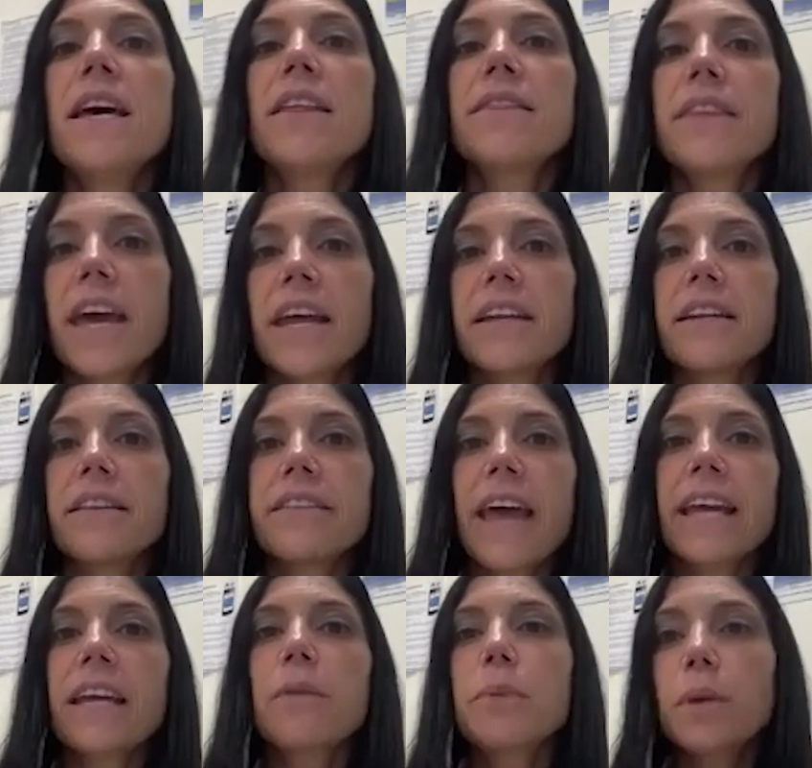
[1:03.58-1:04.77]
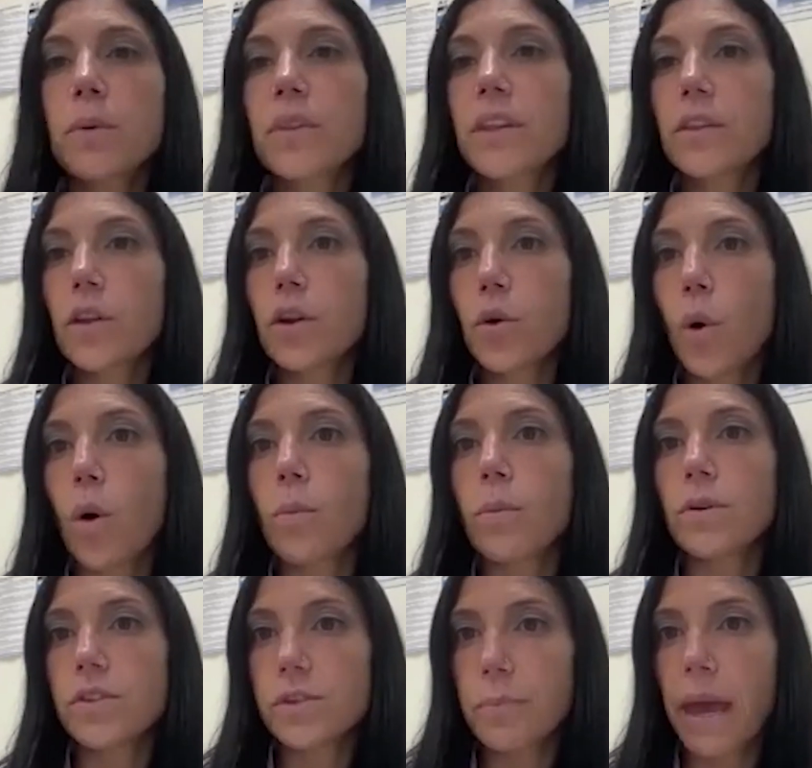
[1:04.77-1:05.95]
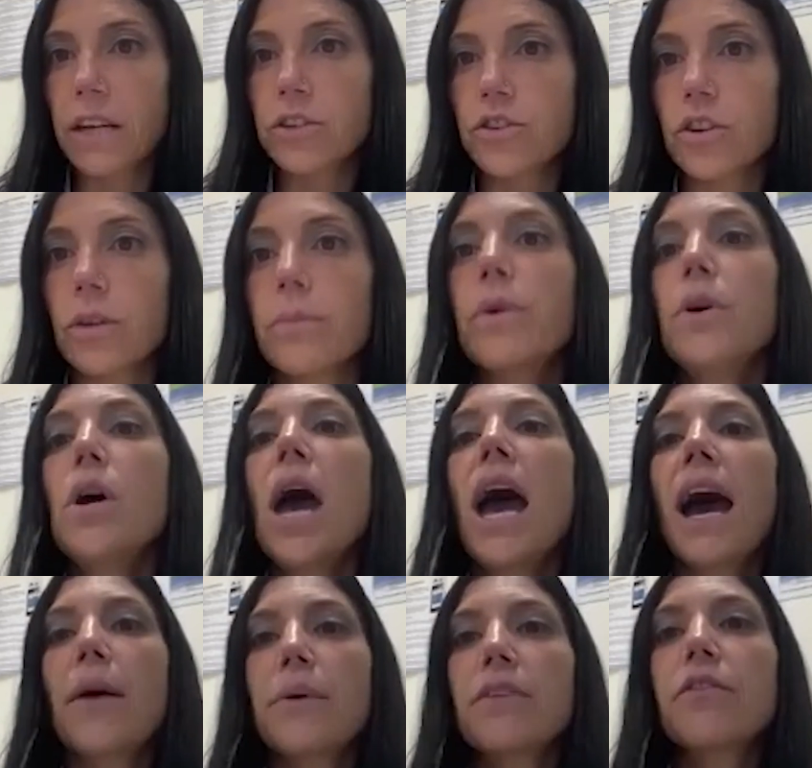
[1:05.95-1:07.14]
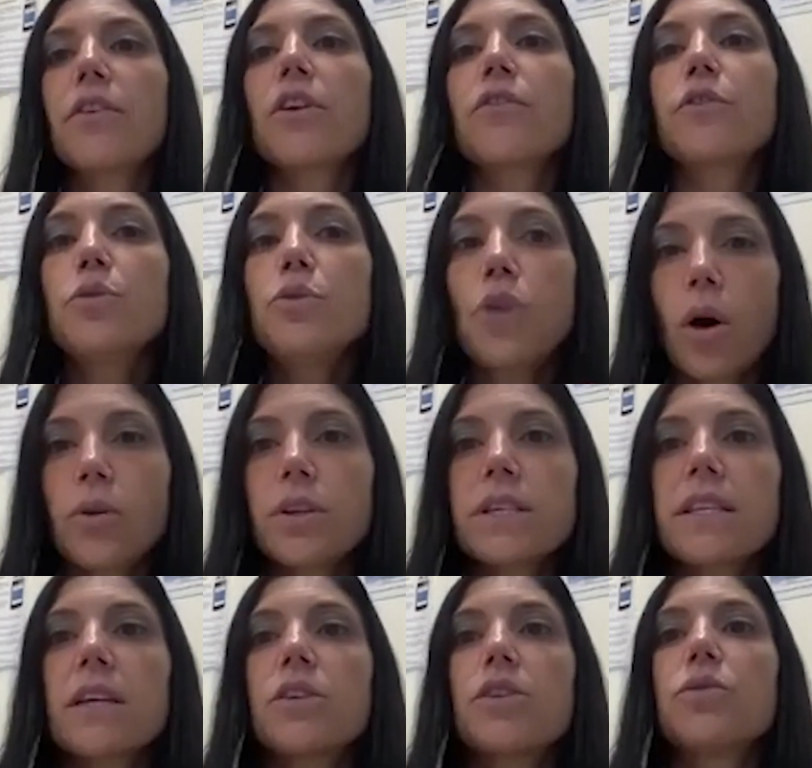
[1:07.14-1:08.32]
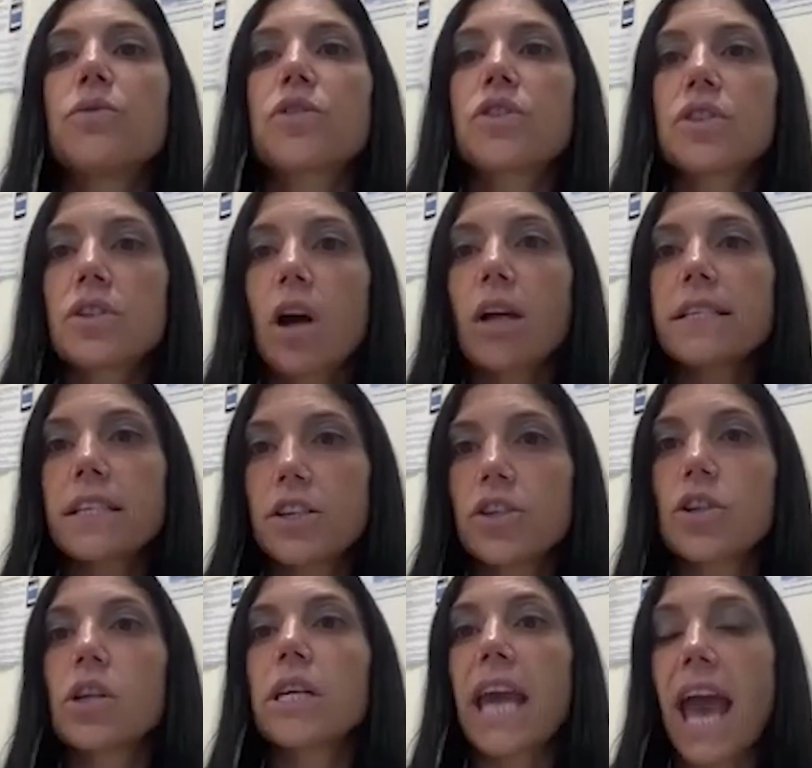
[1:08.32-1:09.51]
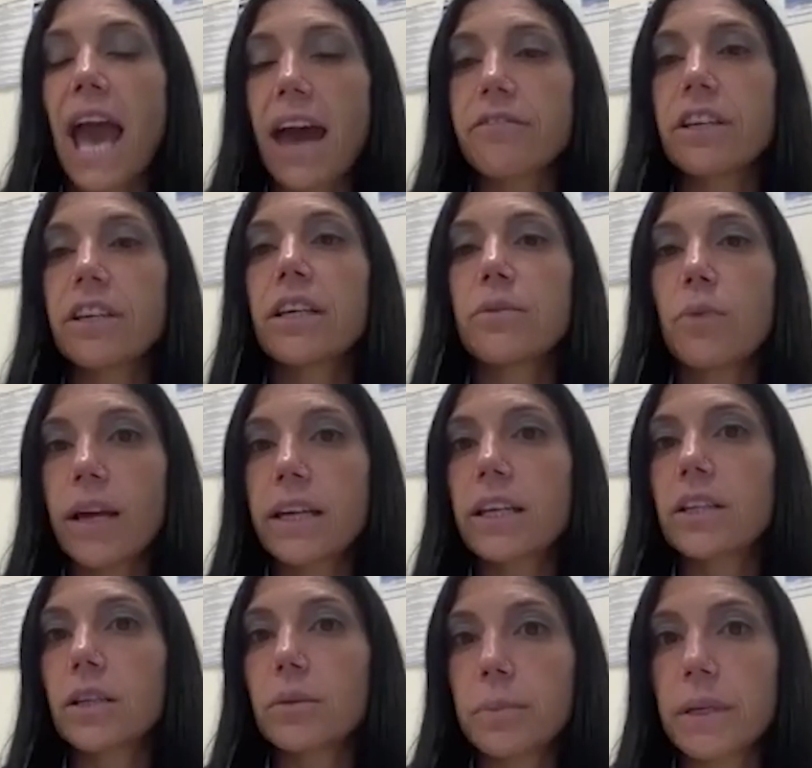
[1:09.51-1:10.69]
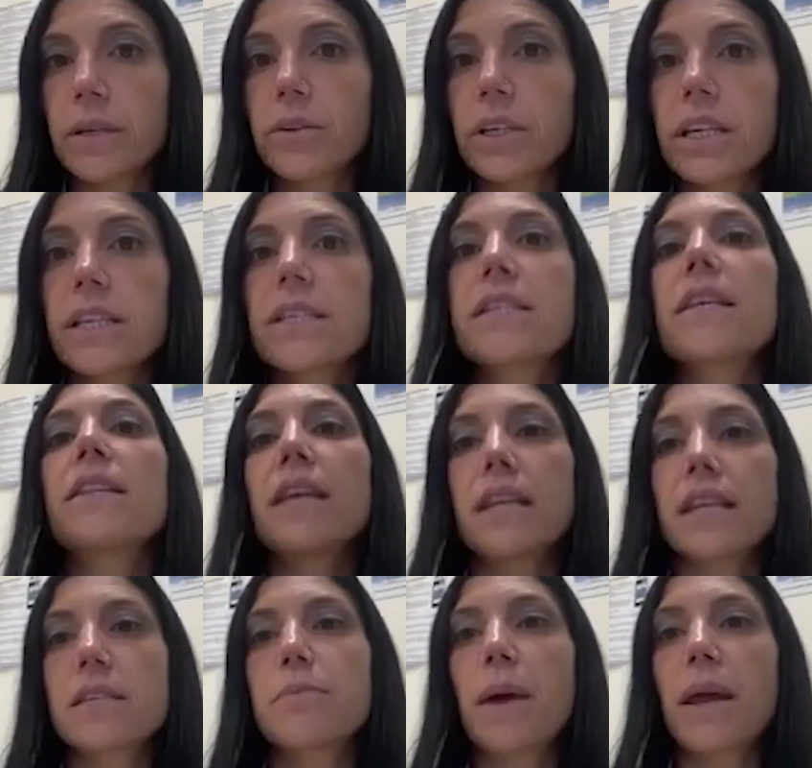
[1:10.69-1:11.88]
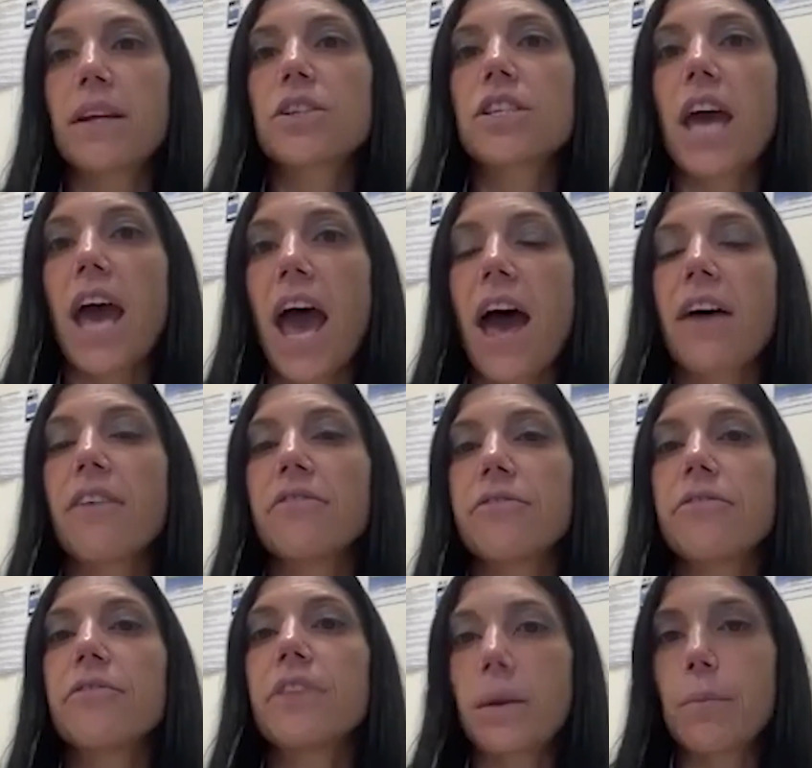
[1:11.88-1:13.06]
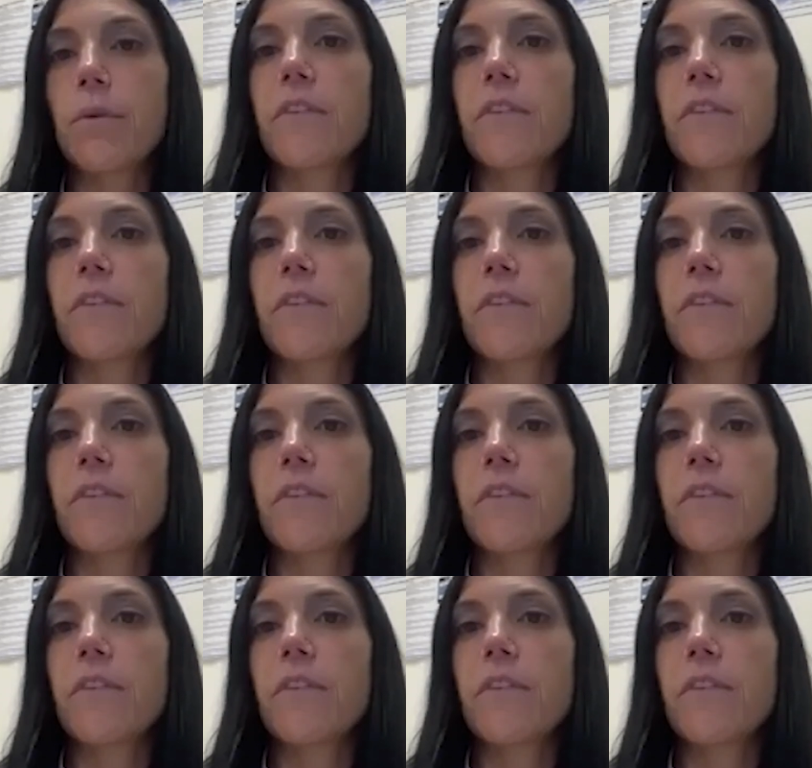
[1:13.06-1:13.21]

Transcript: then that can be within the normal spectrum. However, if you notice that you are continually having irregular periods, then it's better to have them